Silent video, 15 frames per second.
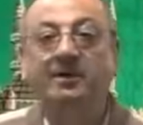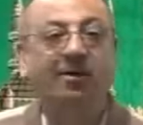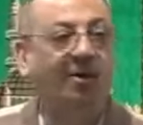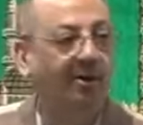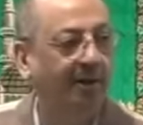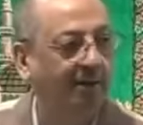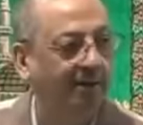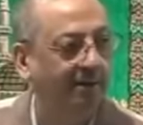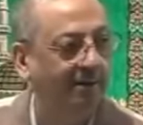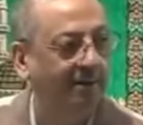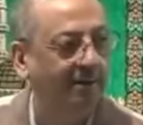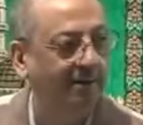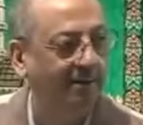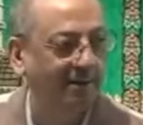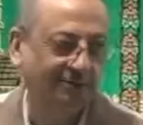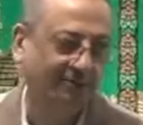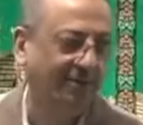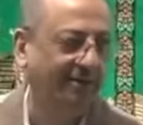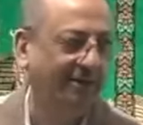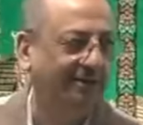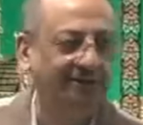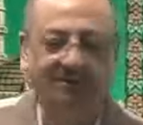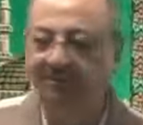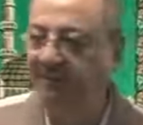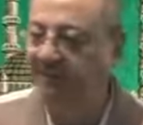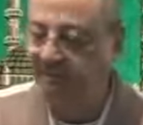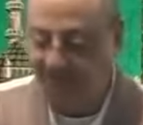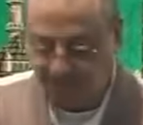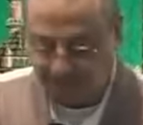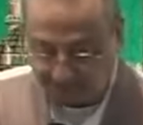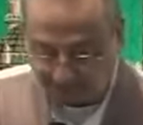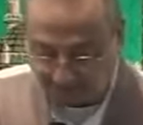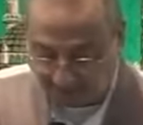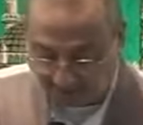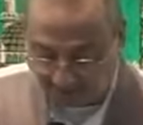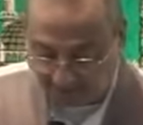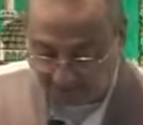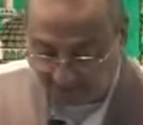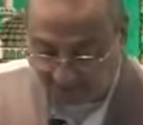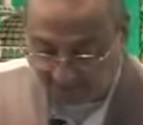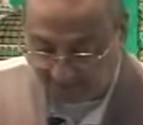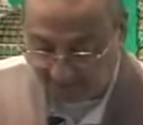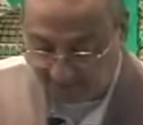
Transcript: got it? It's very easy, brothers and sisters. Abir?